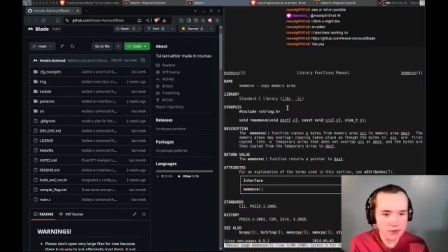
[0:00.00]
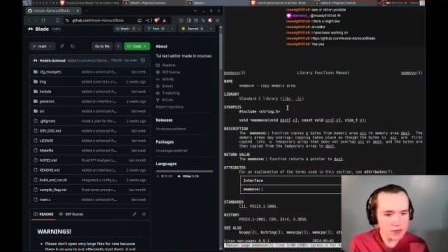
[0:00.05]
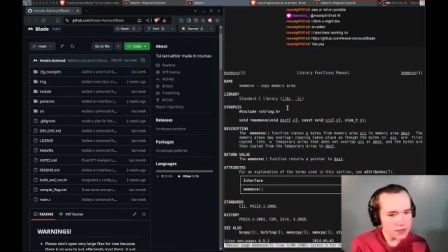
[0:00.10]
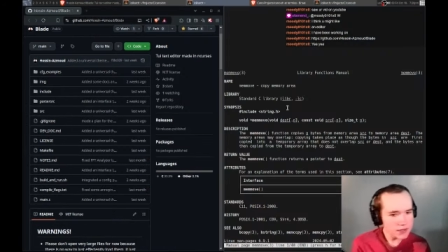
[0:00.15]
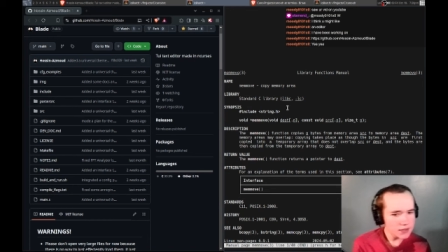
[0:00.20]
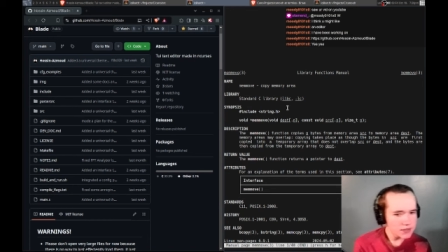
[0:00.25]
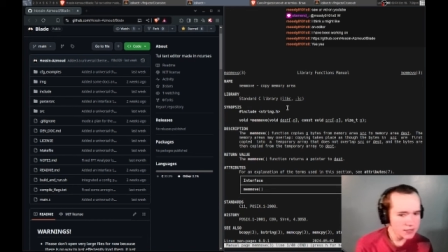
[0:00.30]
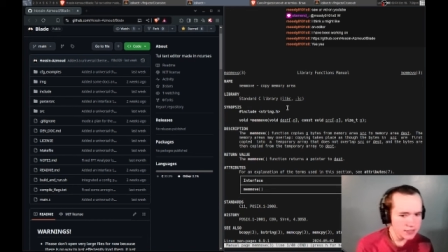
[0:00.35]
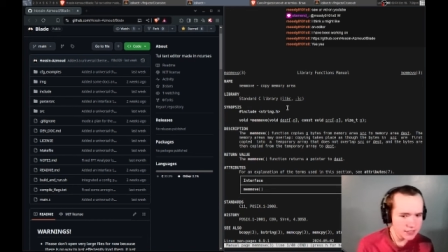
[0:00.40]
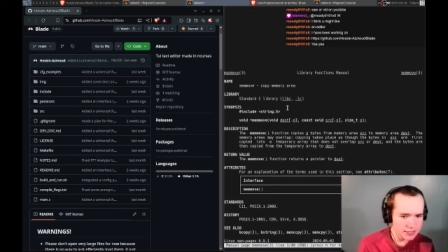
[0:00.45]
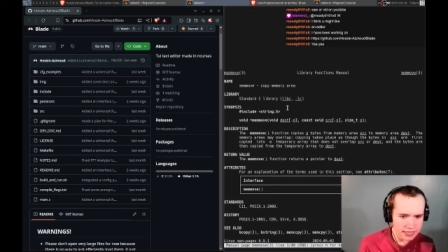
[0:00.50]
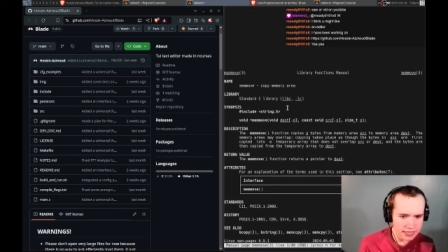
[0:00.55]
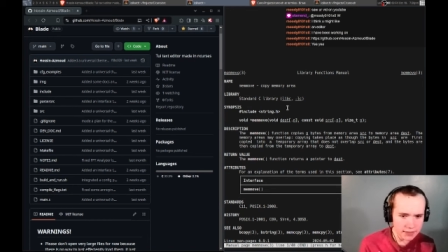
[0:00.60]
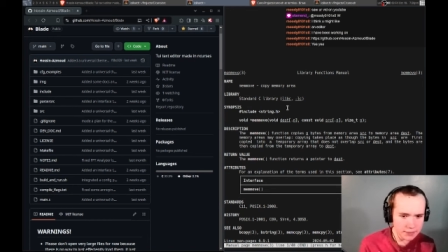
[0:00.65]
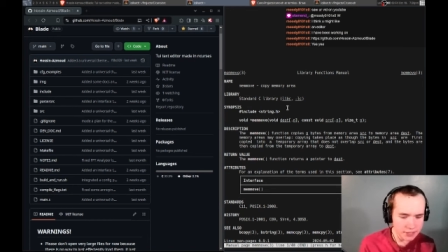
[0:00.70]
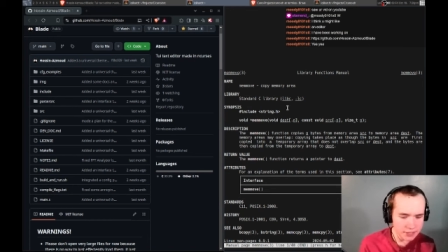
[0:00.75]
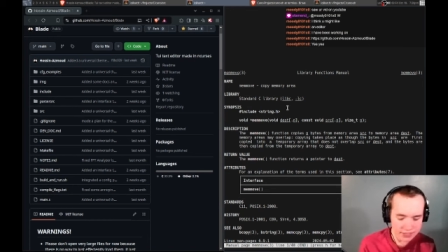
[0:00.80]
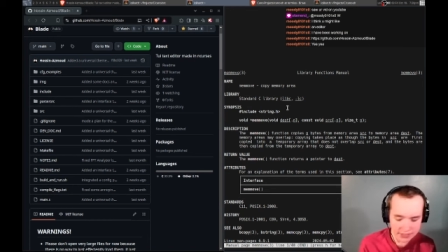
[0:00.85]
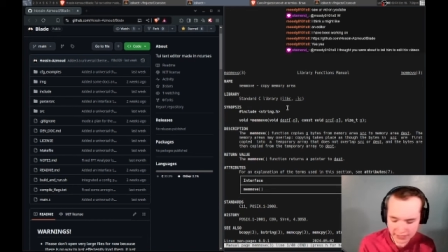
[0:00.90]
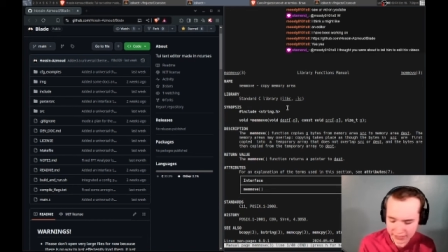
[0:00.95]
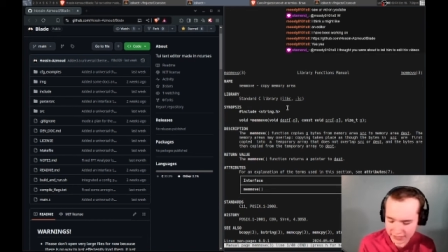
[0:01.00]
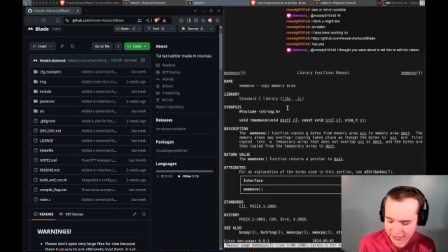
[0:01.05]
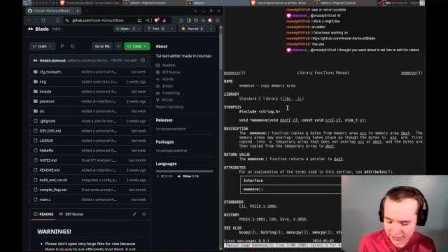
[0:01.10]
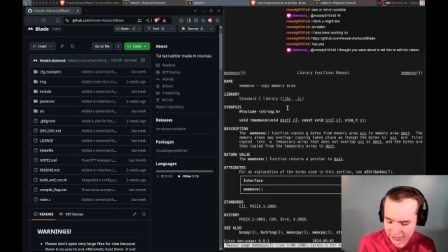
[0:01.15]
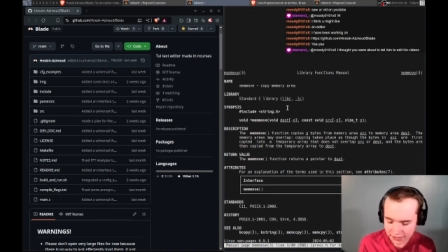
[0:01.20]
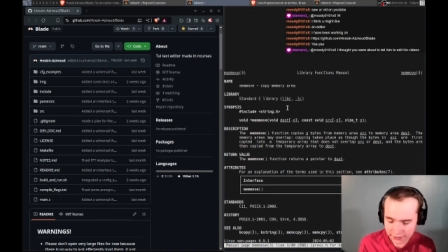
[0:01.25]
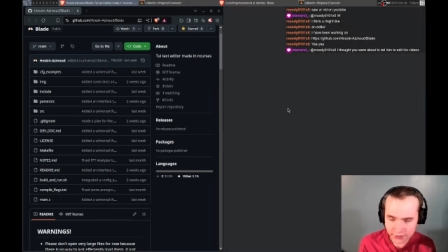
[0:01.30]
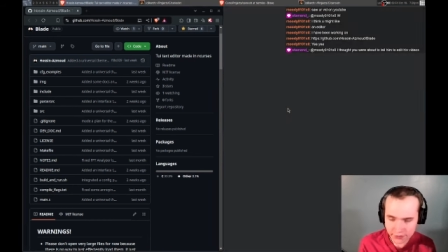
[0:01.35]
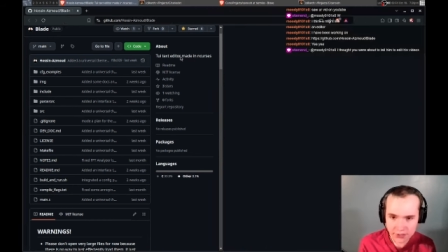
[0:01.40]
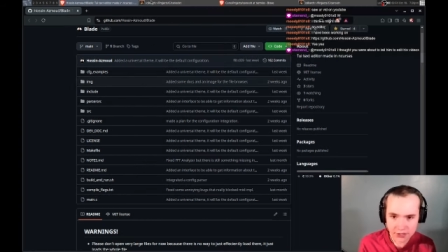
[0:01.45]
Stan doesn't like
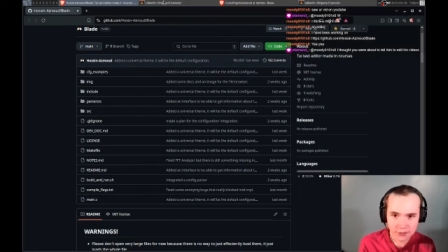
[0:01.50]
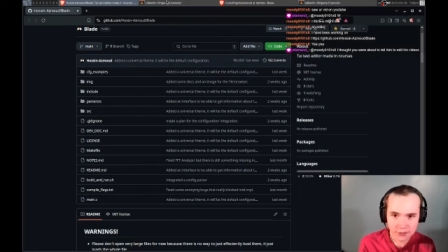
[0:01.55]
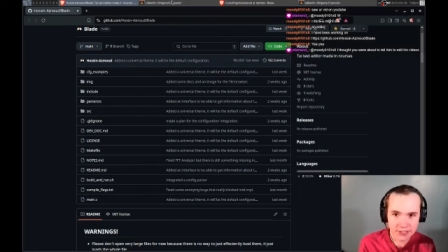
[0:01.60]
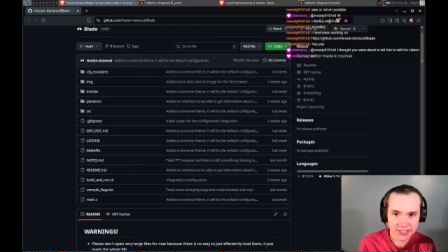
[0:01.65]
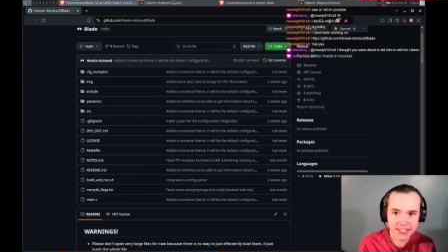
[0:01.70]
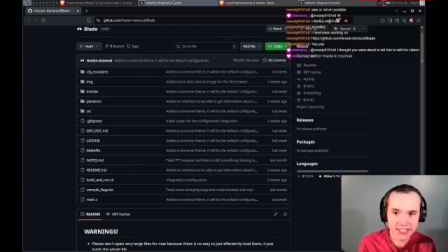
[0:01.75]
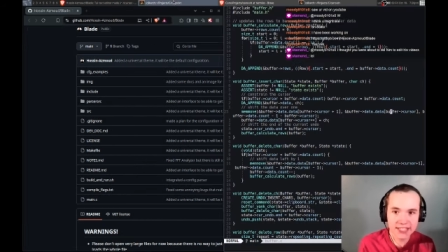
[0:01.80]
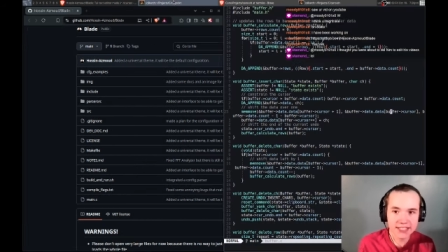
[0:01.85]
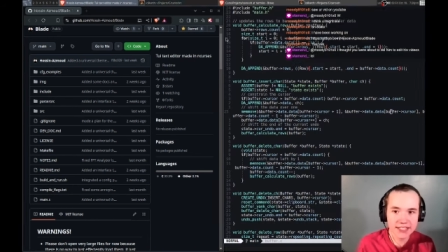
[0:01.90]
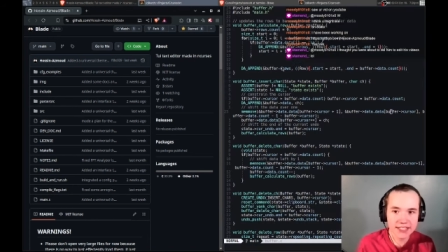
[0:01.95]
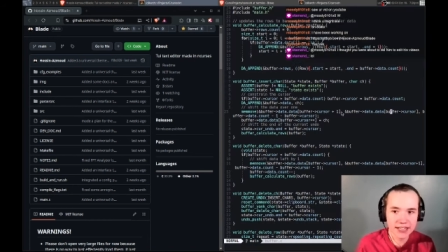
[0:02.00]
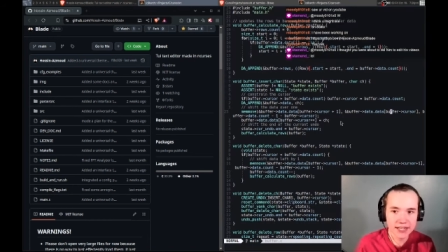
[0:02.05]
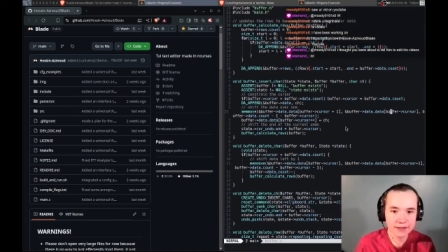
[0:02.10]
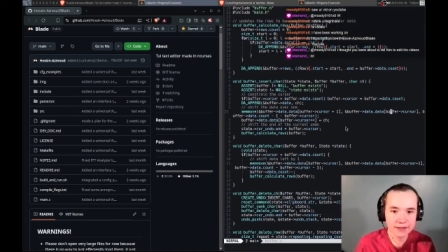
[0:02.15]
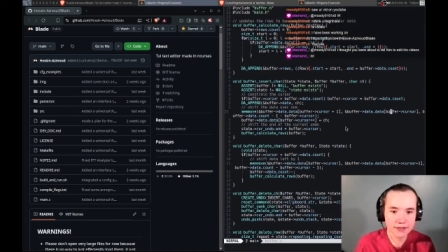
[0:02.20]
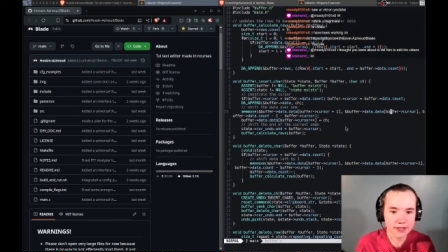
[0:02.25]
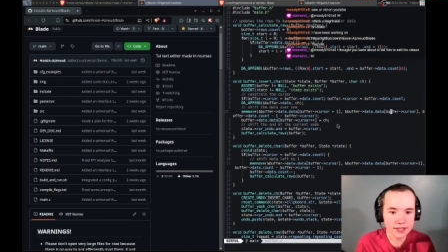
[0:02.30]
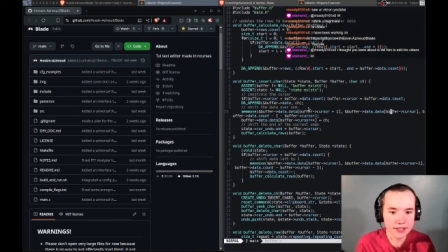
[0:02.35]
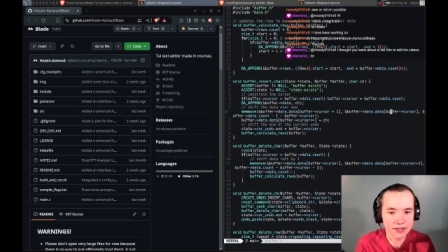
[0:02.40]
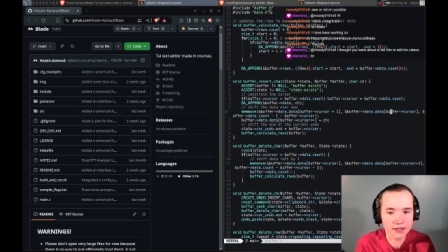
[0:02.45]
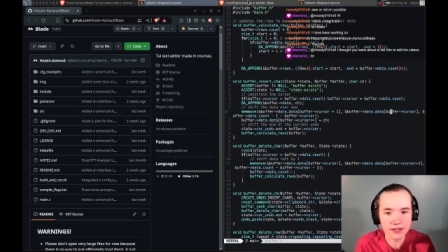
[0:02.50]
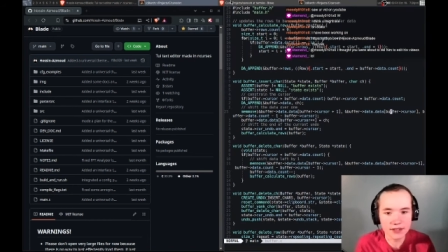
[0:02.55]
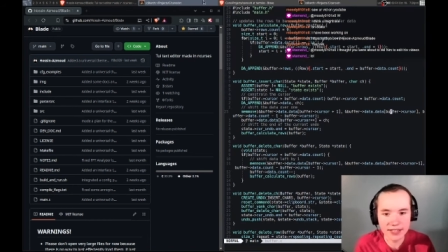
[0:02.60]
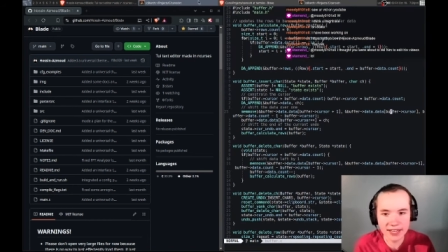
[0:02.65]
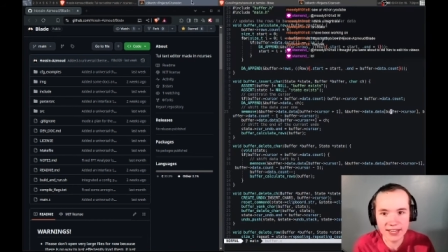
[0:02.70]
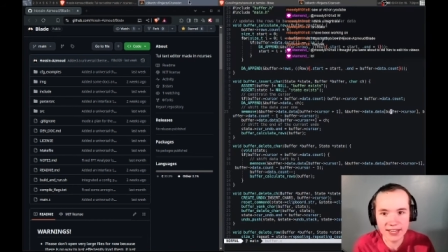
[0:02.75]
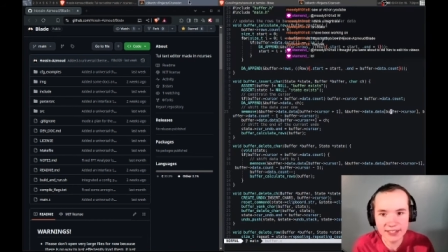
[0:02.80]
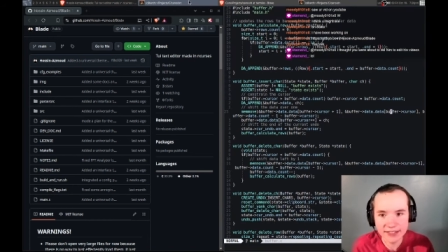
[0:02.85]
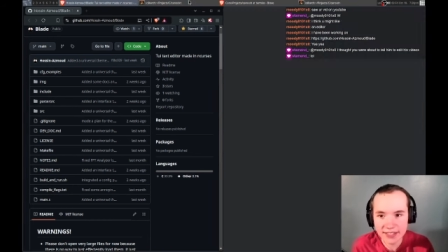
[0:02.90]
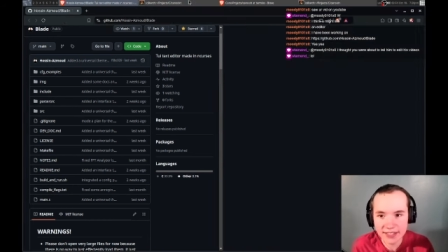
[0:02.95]
C for some reason. He's kind of an
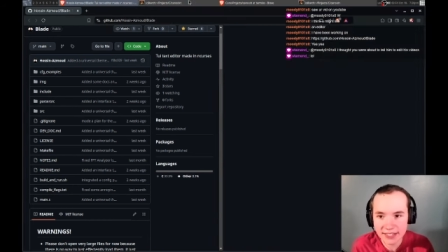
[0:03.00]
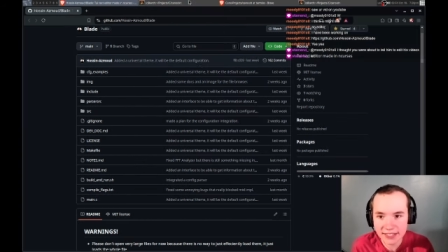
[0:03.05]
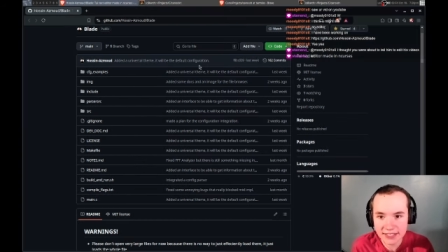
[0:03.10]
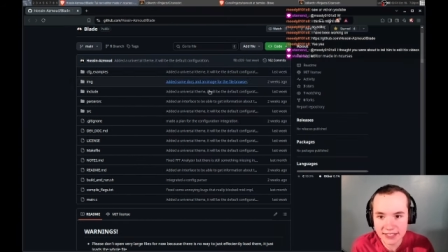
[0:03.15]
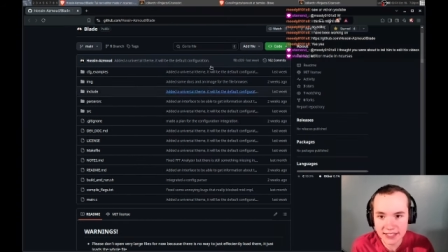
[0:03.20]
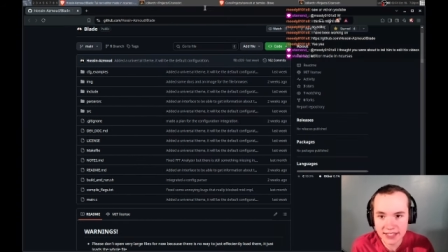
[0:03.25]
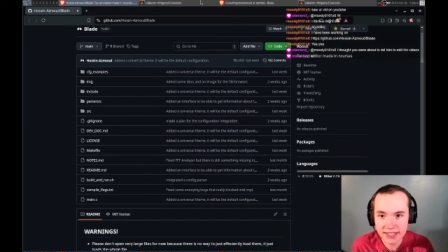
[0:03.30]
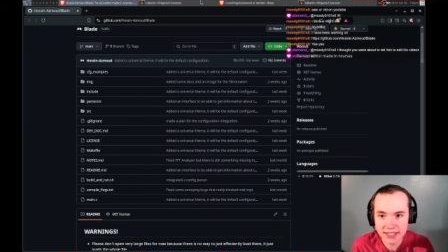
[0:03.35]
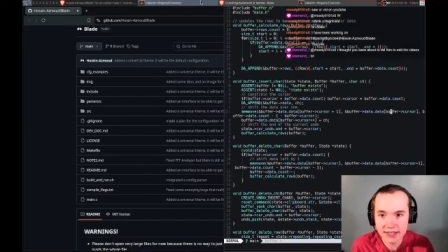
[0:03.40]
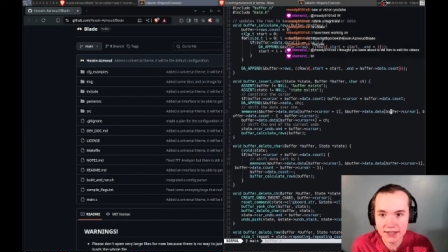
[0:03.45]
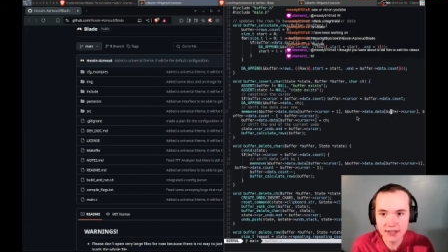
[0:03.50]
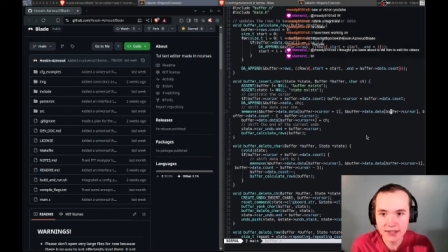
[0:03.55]
anti-C.